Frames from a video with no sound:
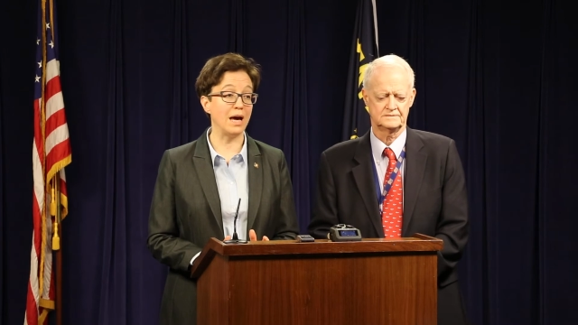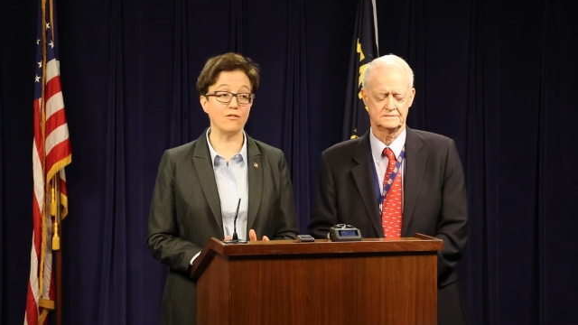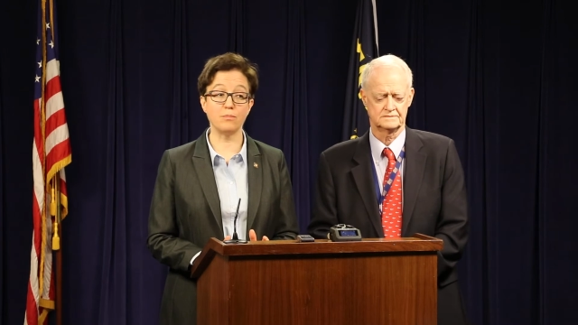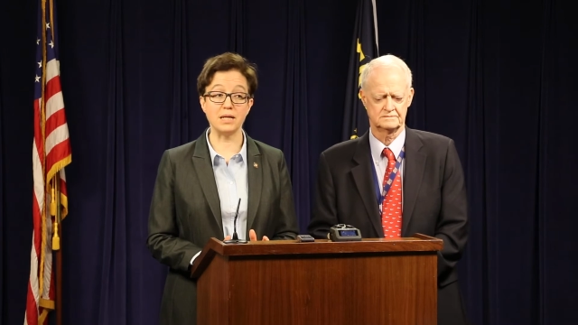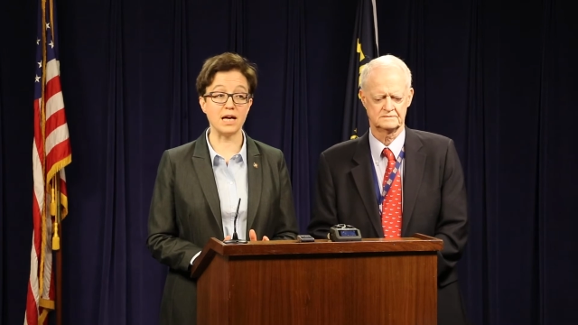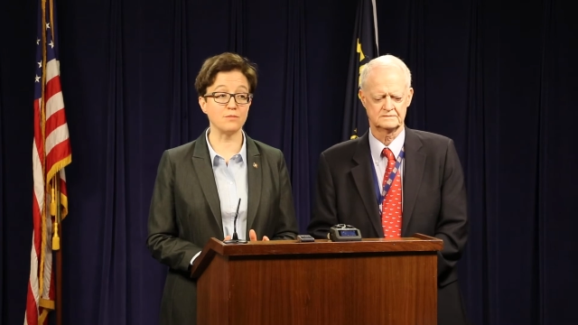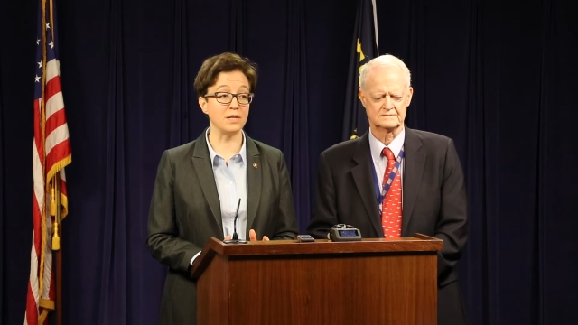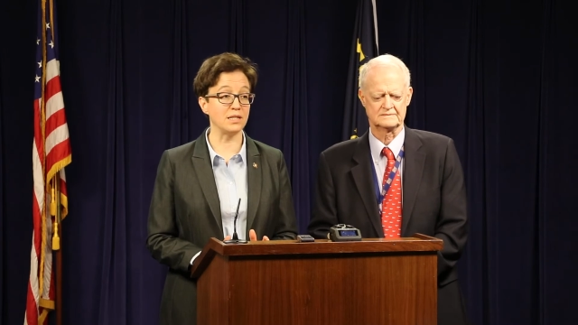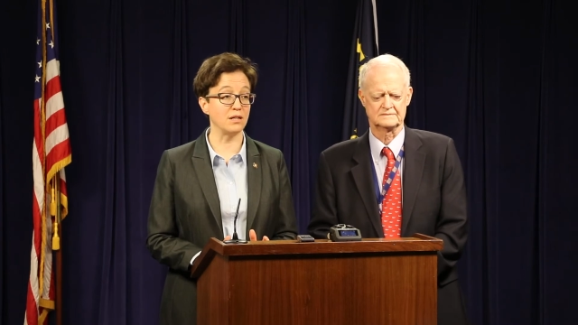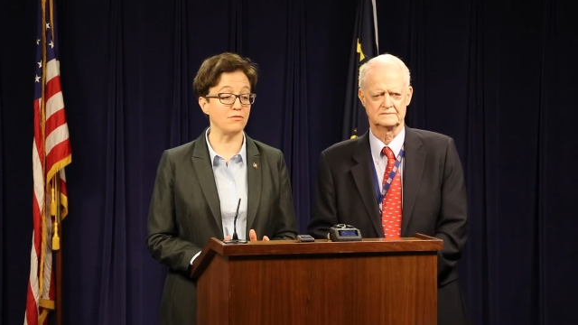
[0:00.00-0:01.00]
Speaker 1: Everybody has
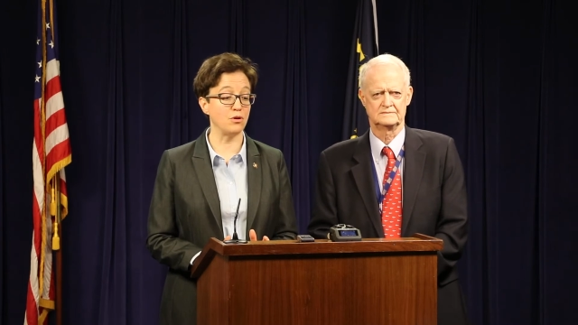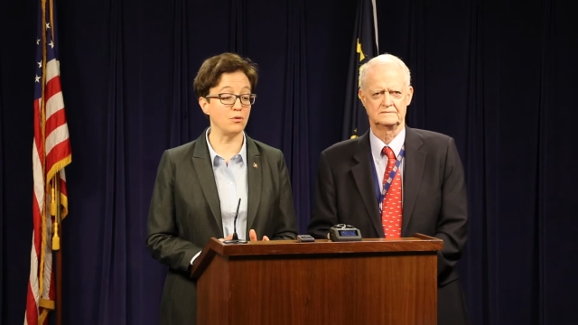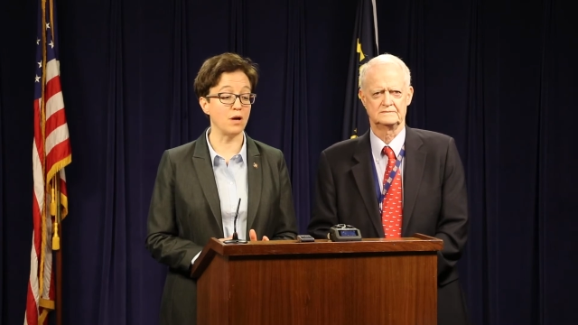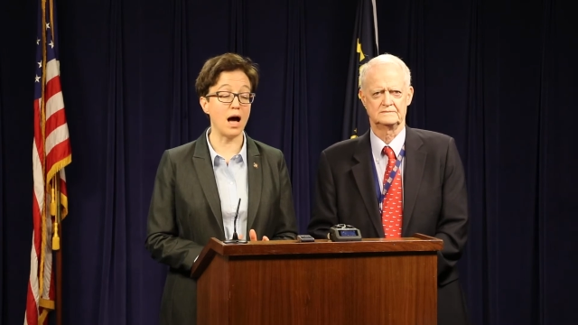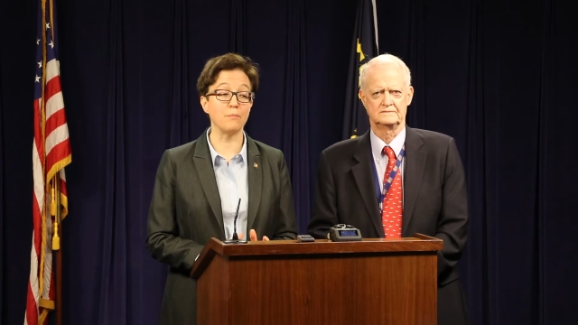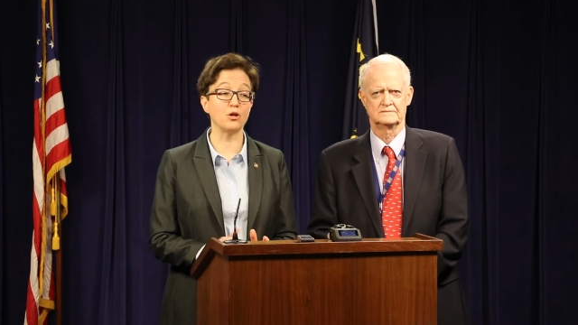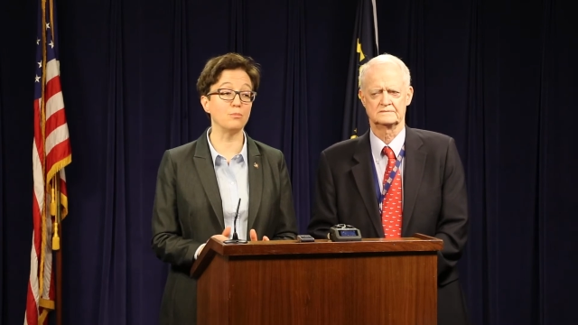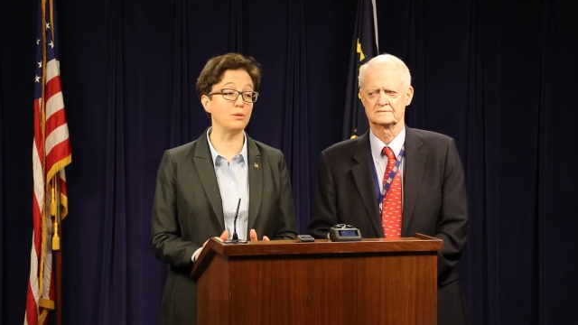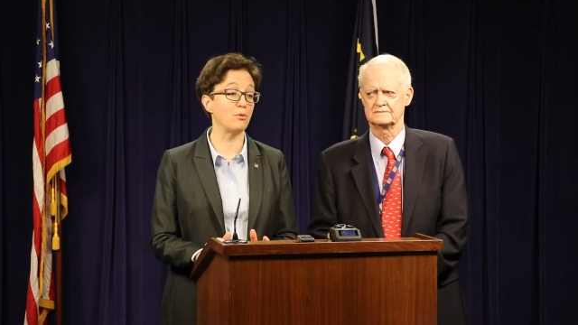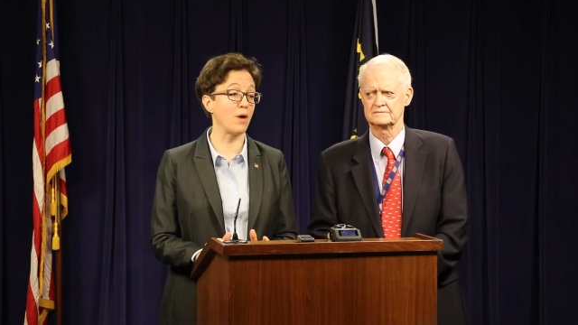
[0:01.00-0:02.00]
my cell phone. I'm going
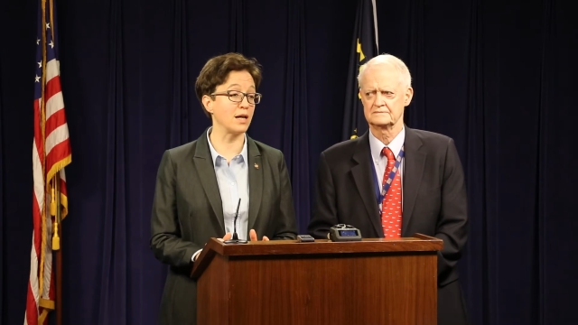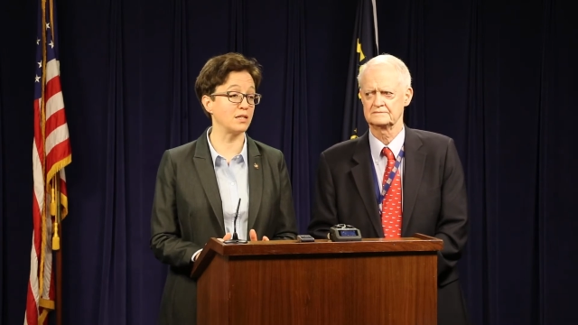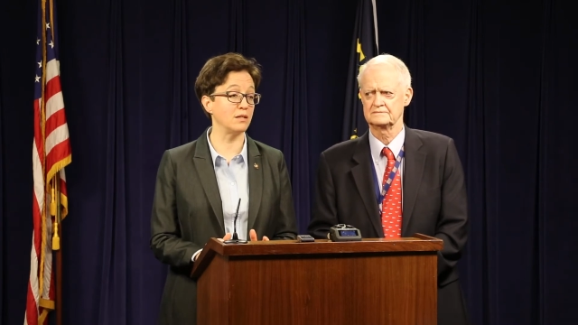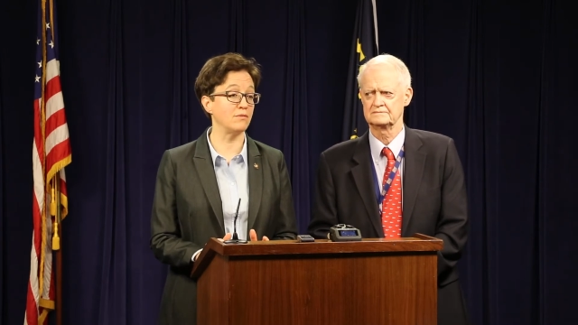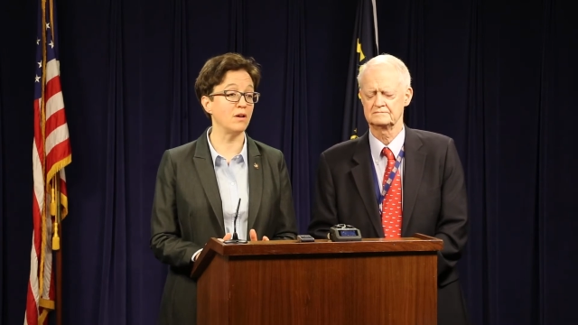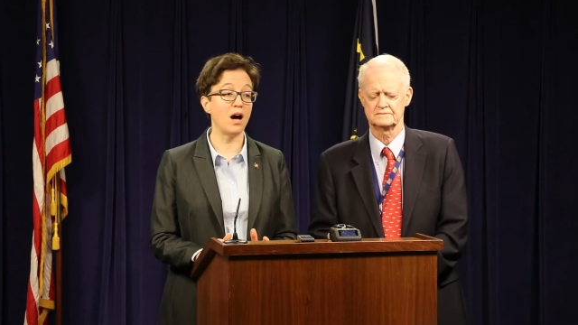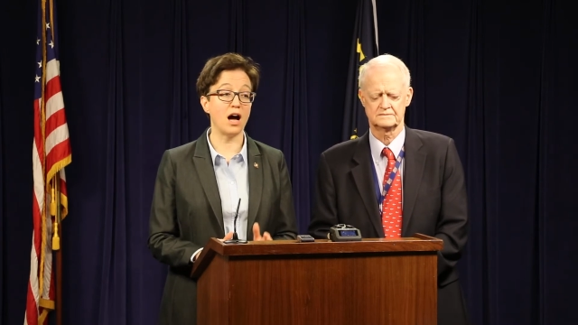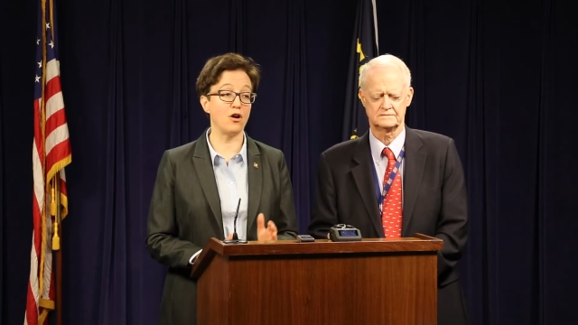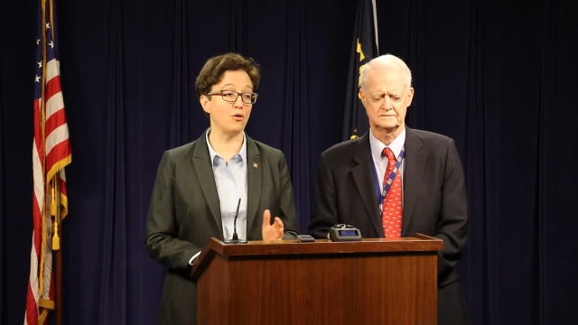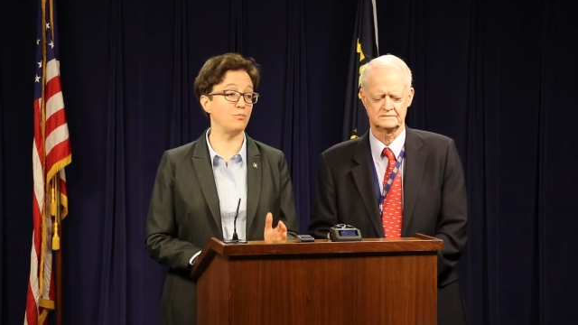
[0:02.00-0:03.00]
to be proactive.
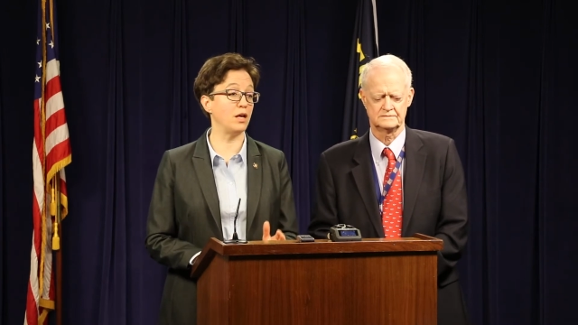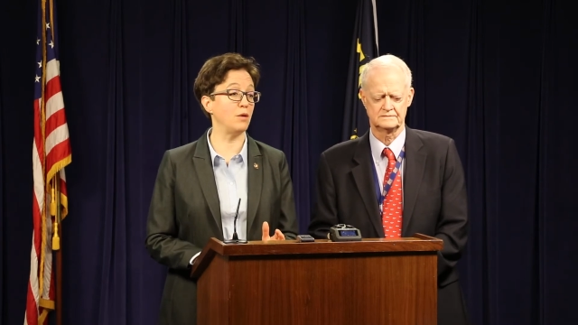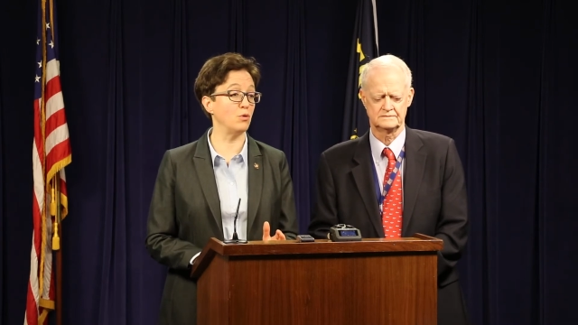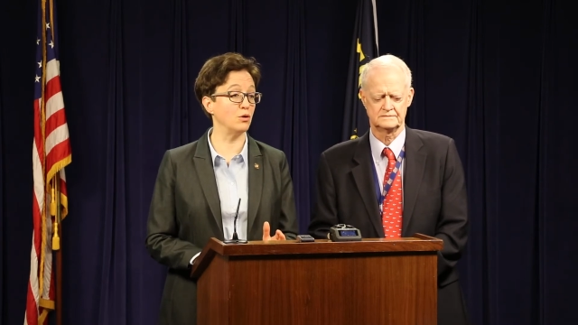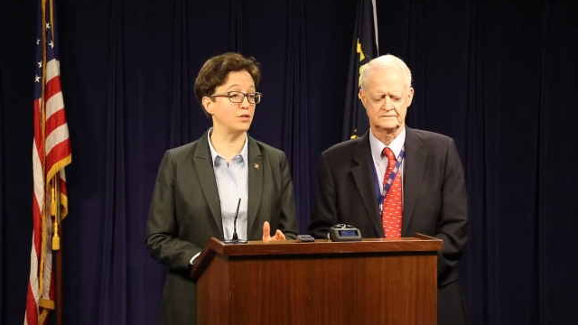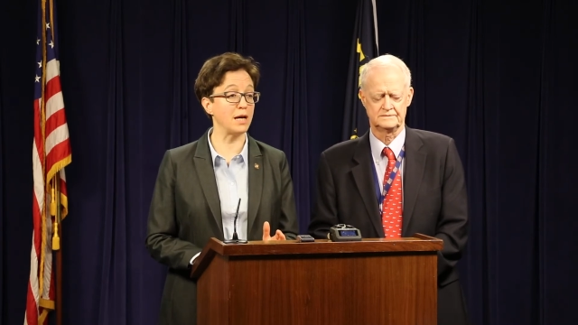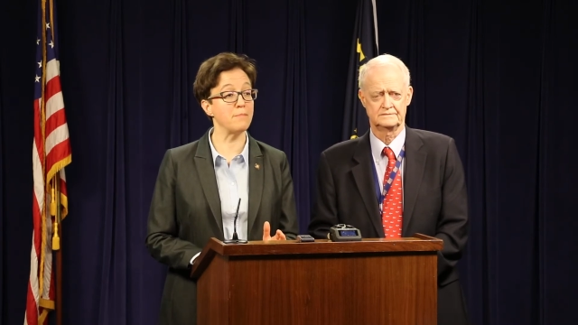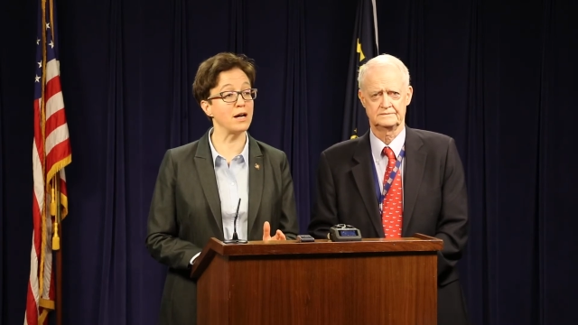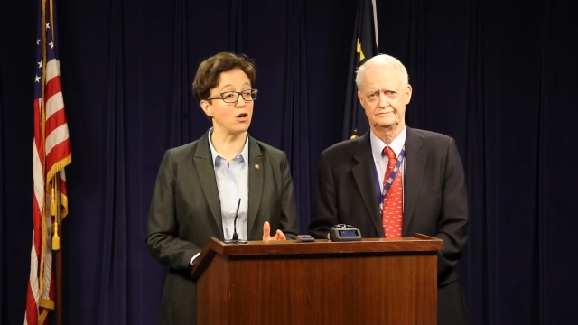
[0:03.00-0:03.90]
I hope they will take my